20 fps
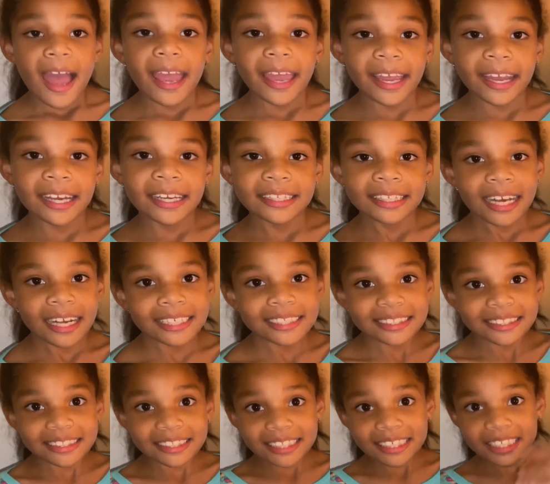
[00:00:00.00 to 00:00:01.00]
And that
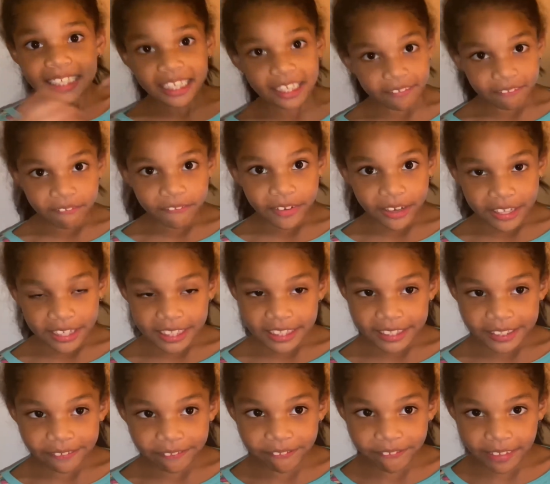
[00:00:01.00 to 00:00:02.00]
is it for
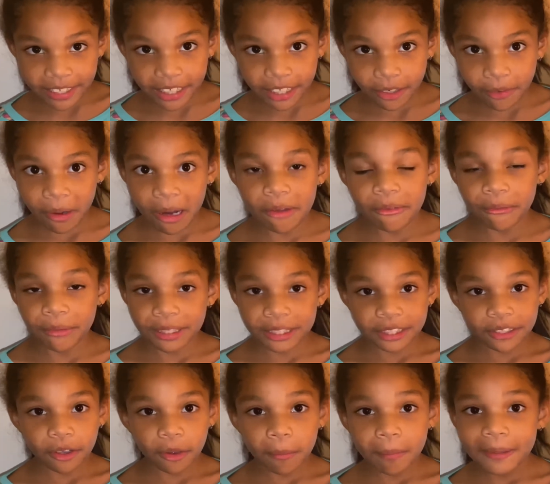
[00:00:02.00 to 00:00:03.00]
this video. I really
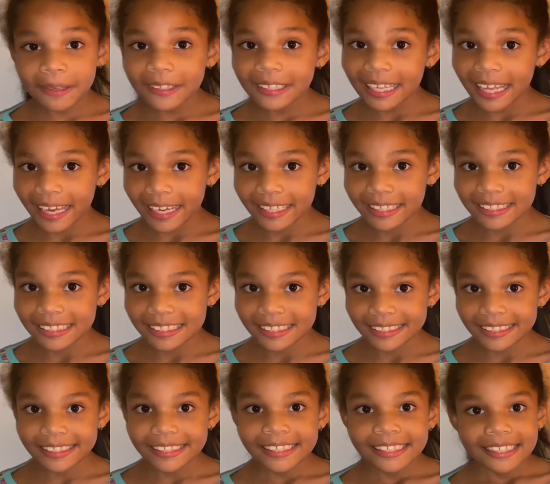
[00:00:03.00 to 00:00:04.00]
hope you liked
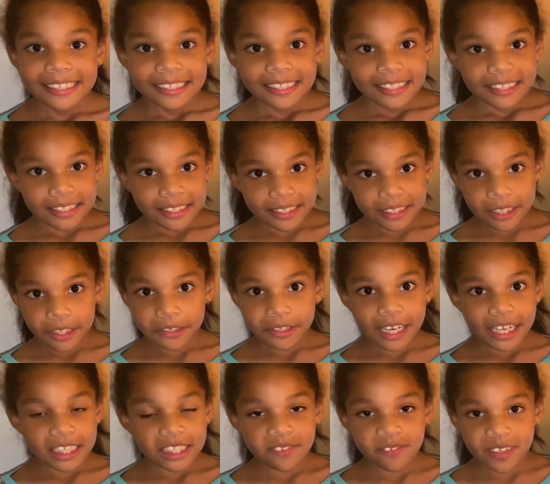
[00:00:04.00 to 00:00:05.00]
it. See you
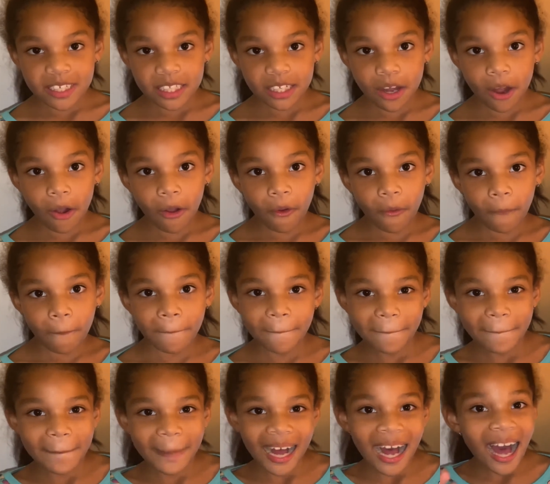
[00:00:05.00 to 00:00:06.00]
next video.
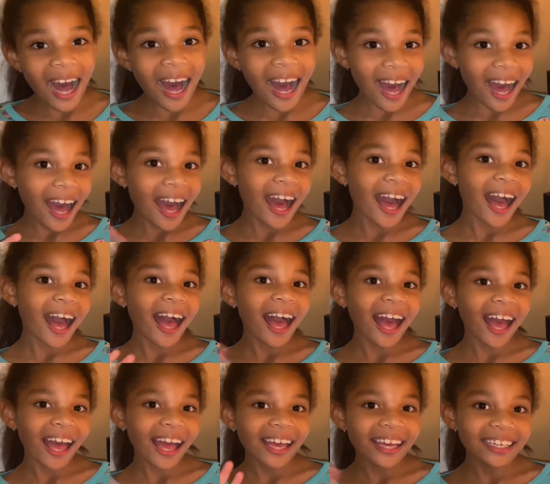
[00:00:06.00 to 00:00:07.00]

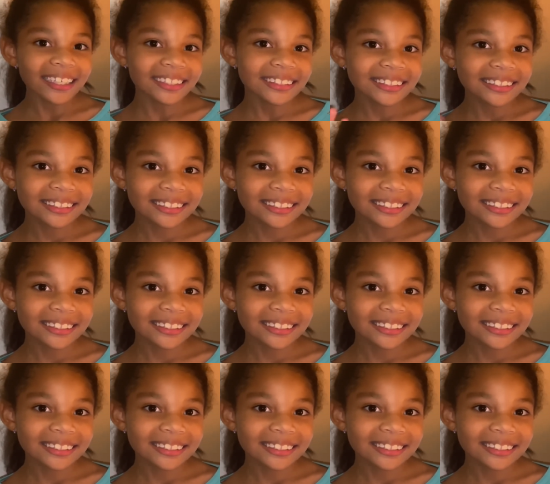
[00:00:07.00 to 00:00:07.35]
Bye.